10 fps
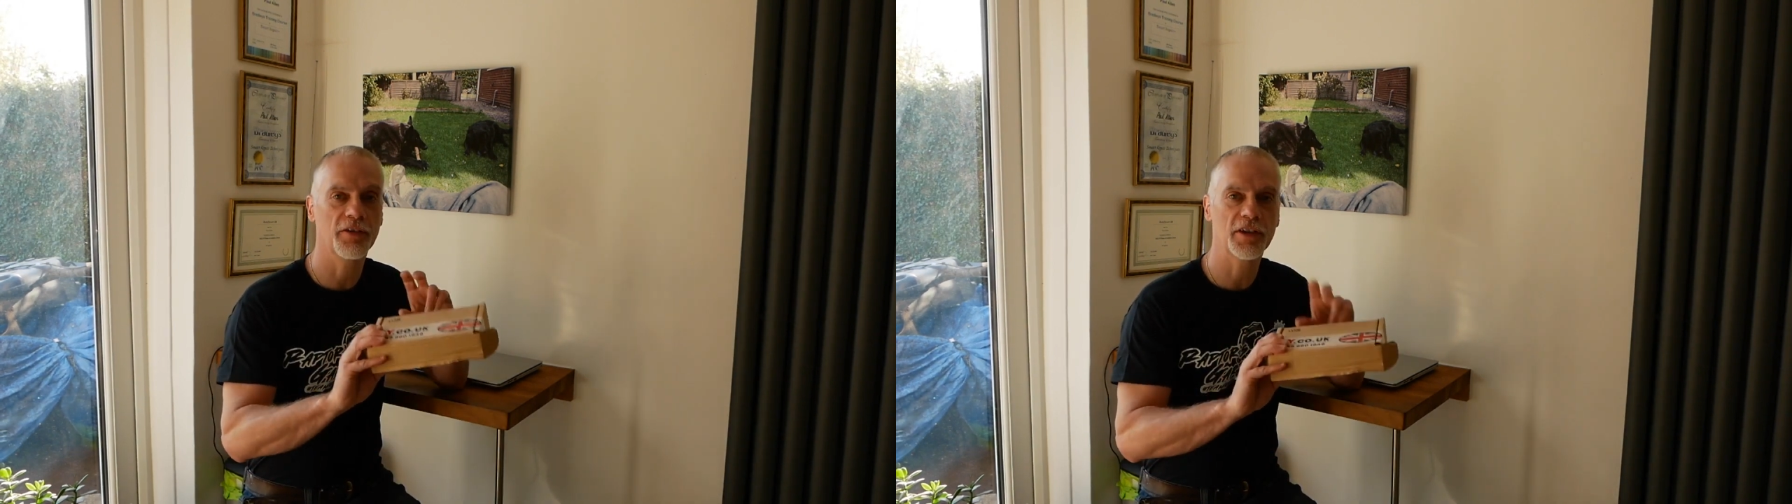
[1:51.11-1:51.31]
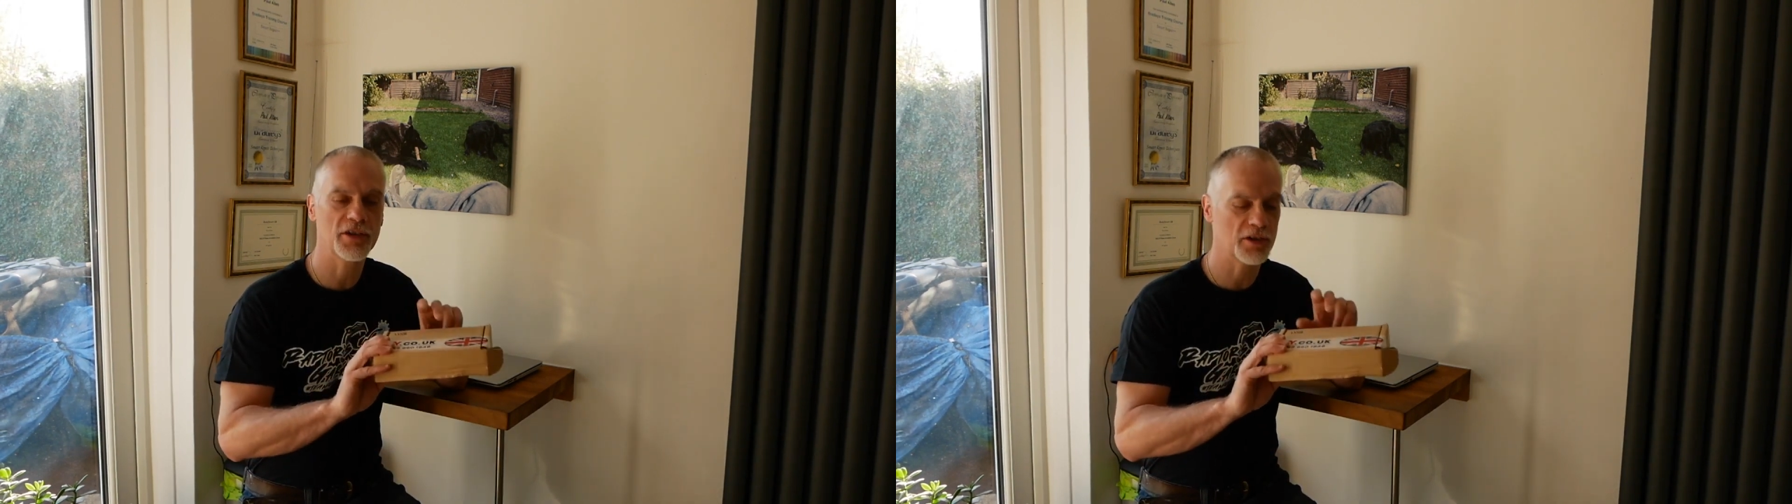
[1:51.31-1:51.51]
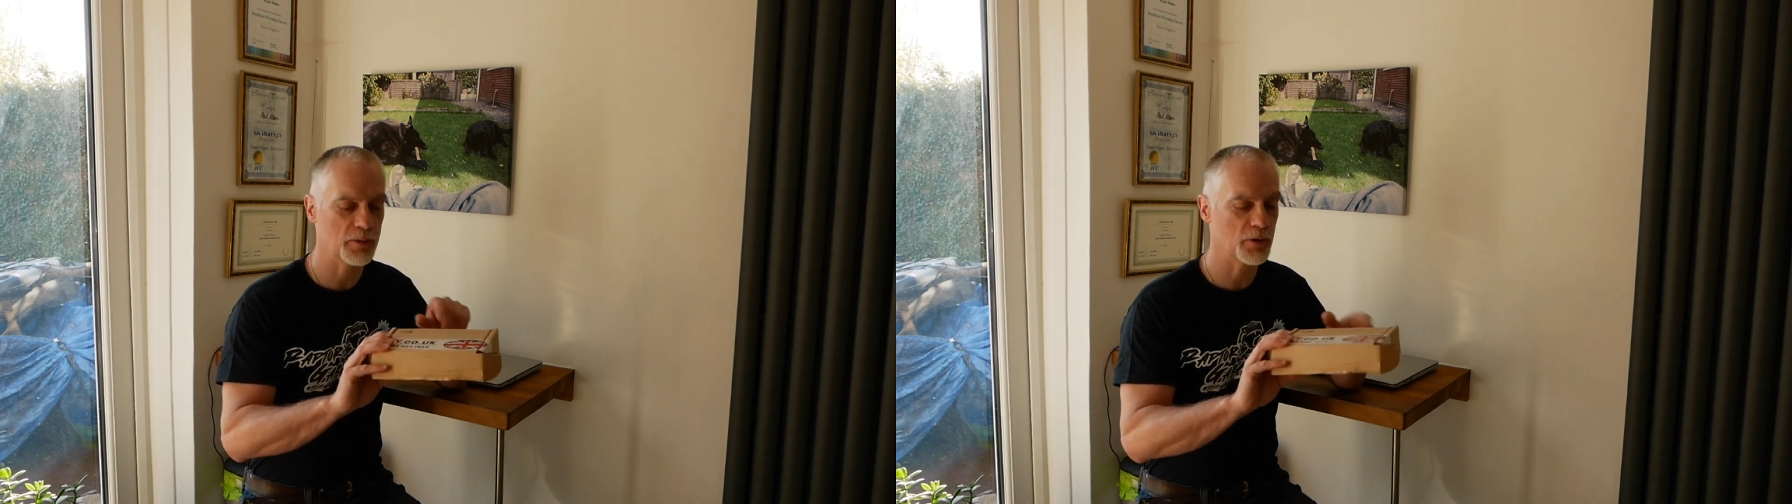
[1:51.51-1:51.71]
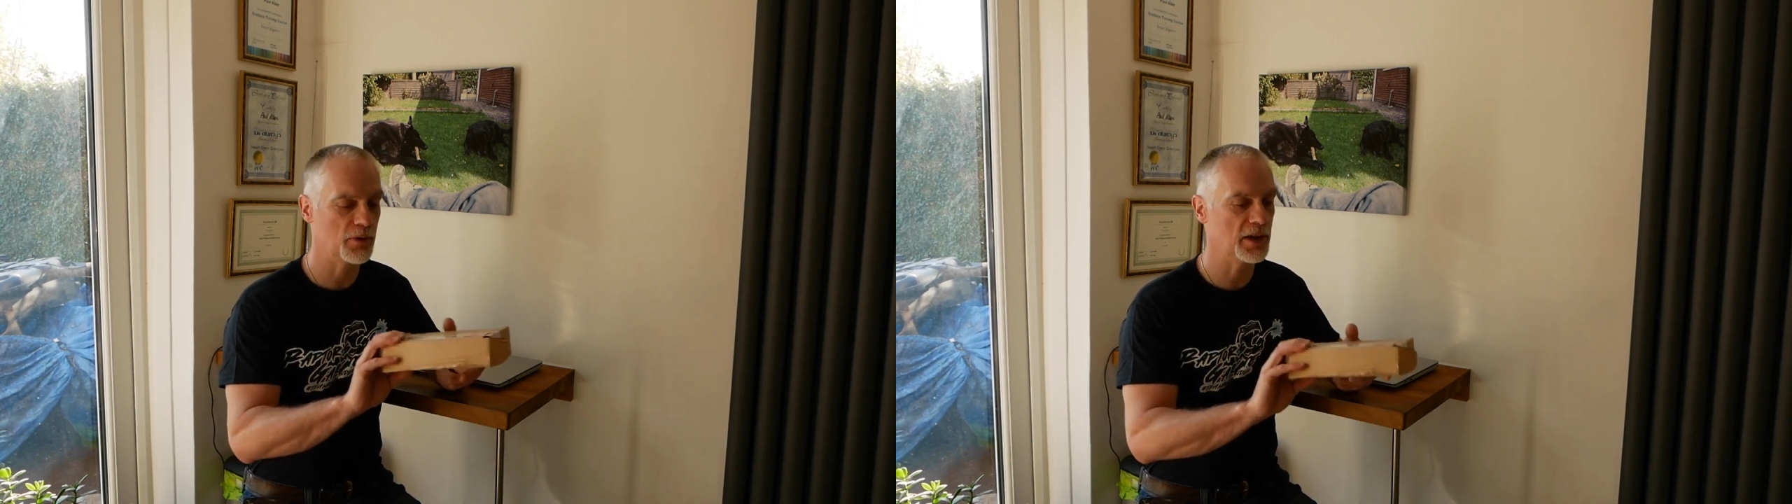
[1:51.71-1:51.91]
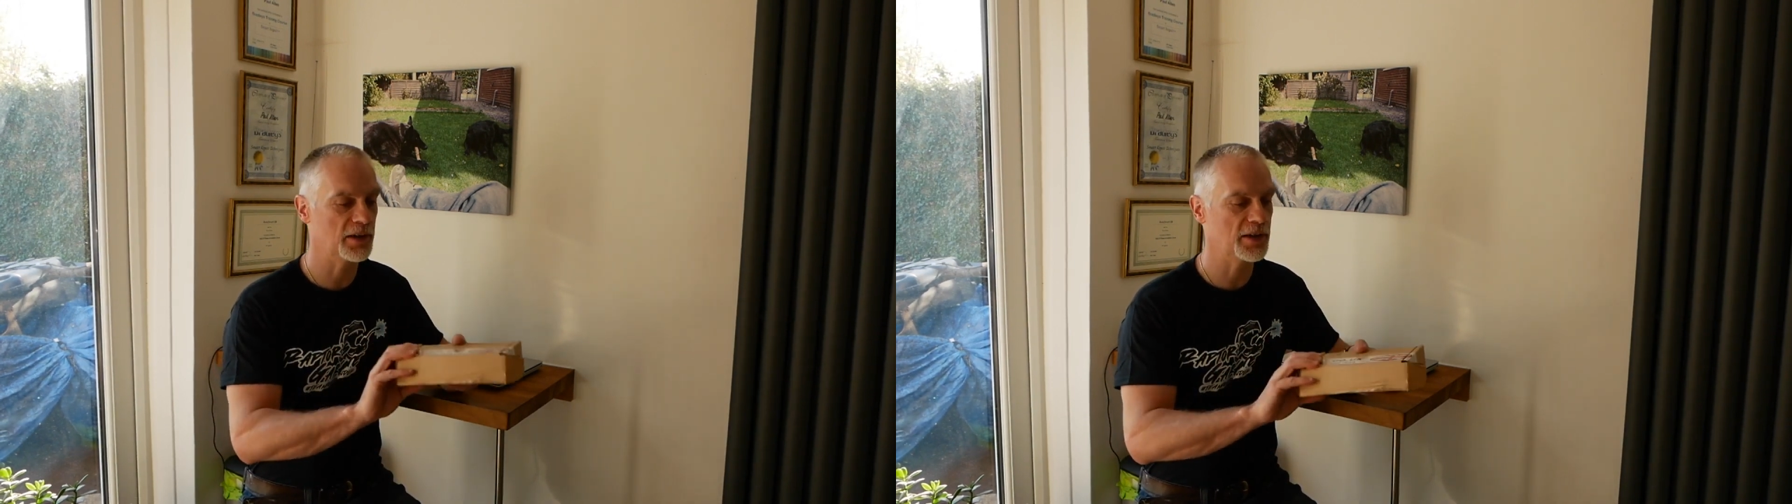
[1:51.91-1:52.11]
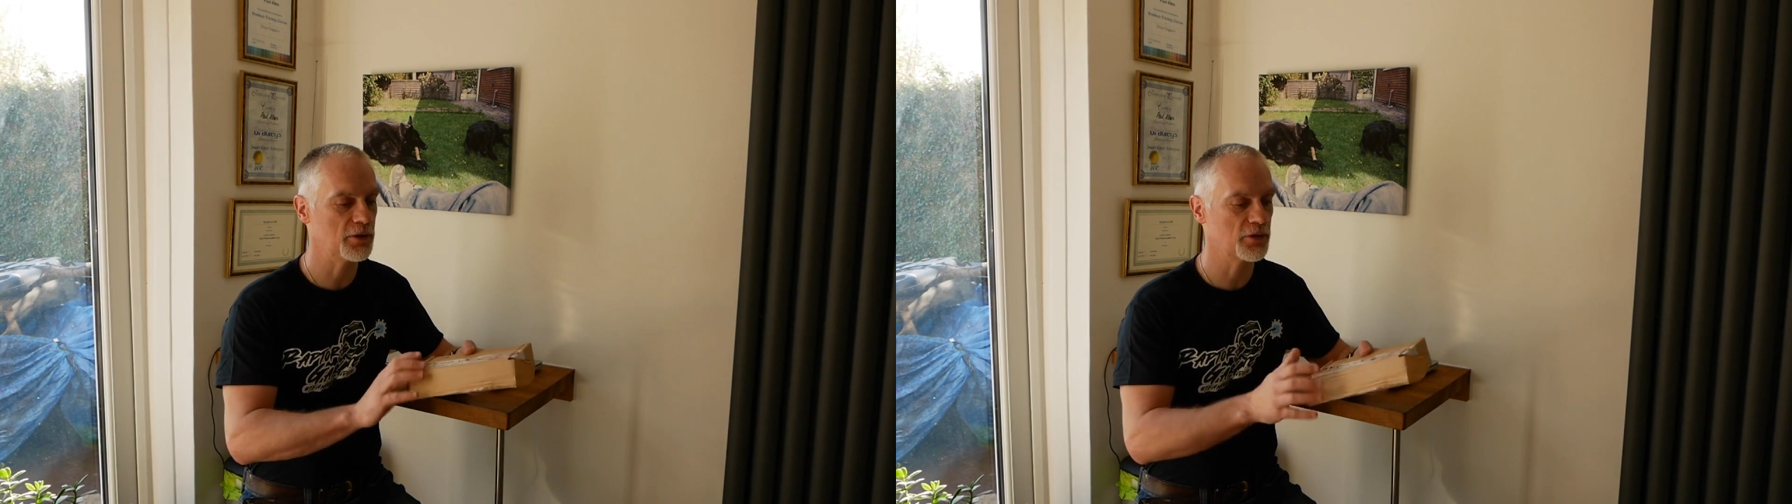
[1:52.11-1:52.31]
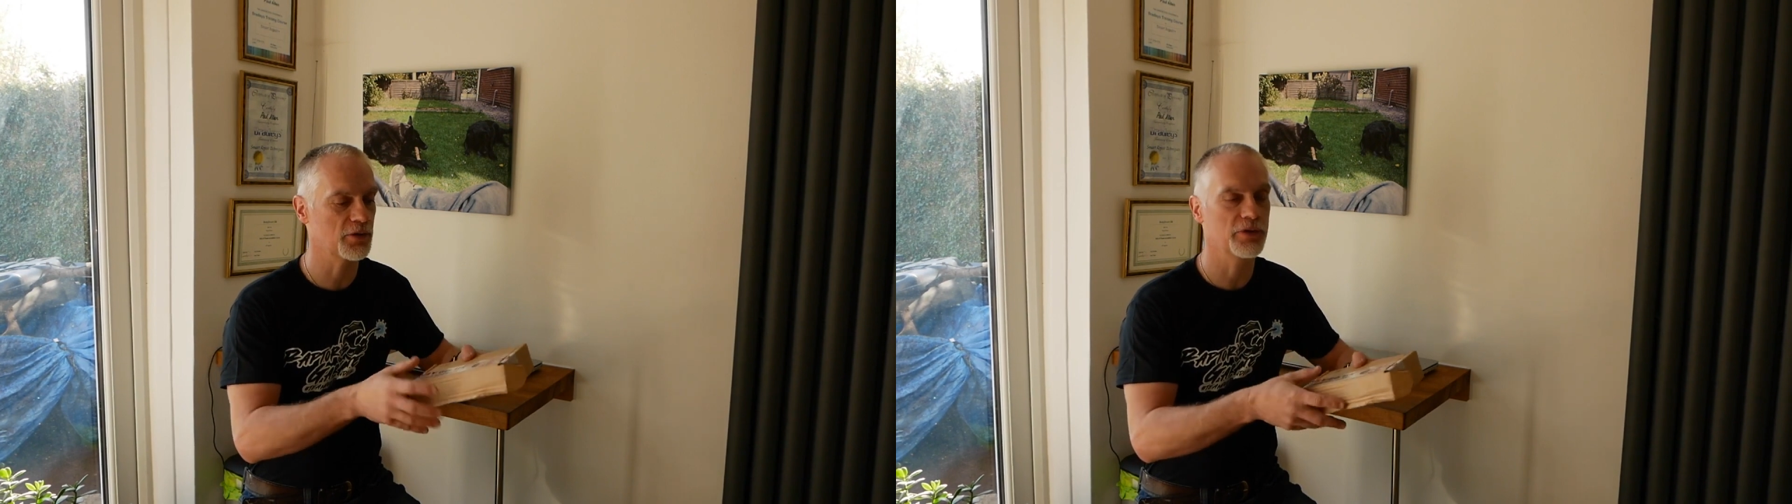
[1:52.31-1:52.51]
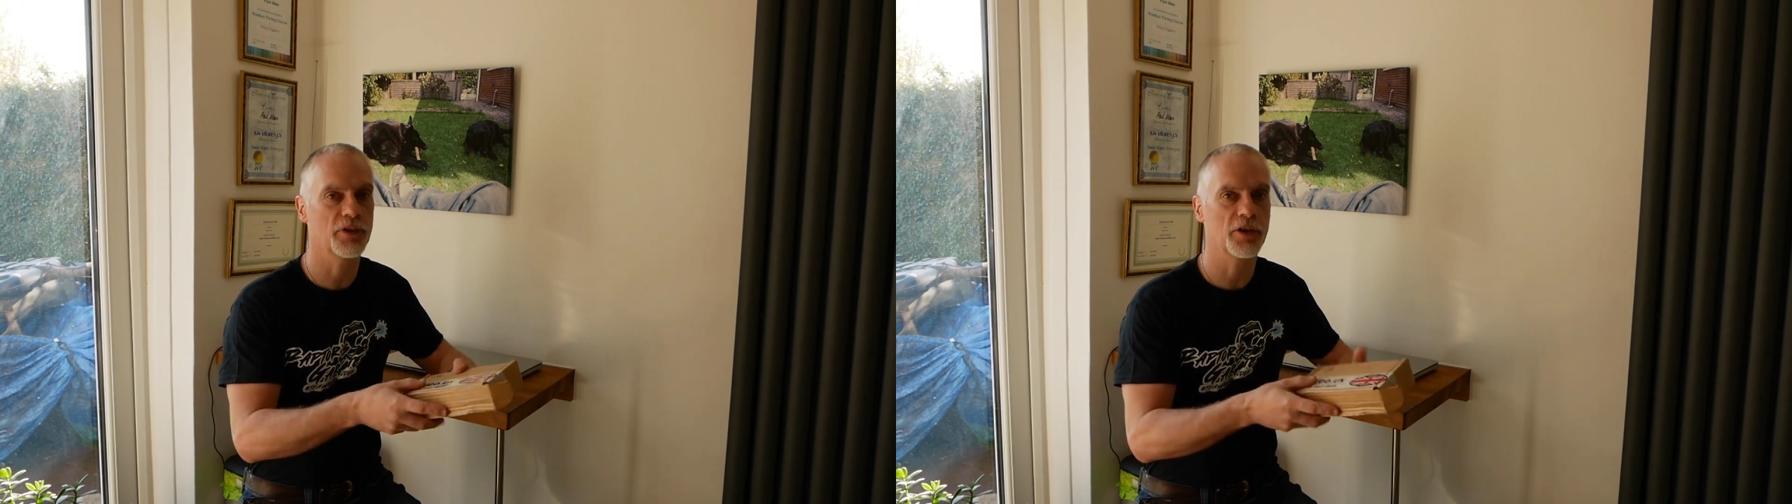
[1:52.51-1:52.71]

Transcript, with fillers: and this is going to be really useful for